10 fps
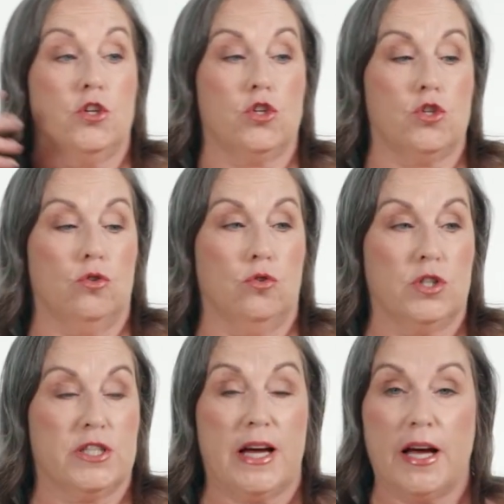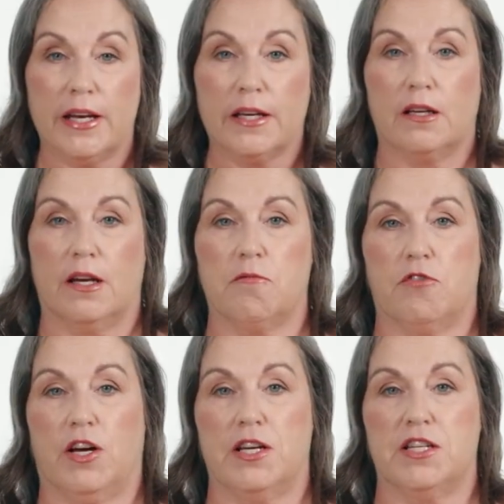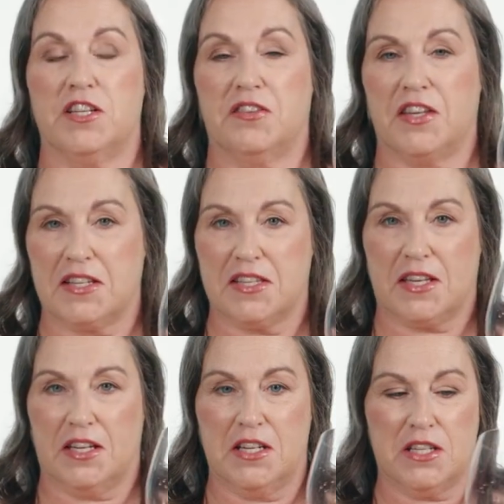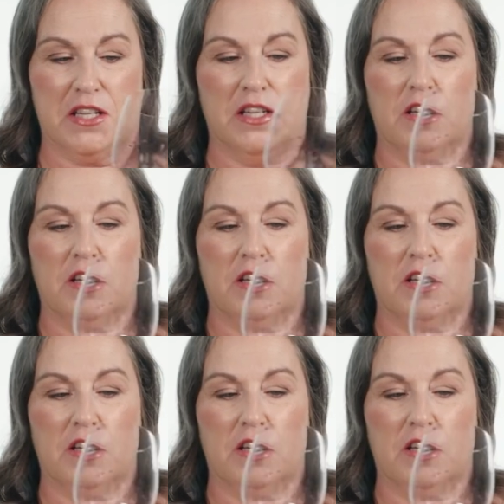so tannic grape variety, thick-skinned,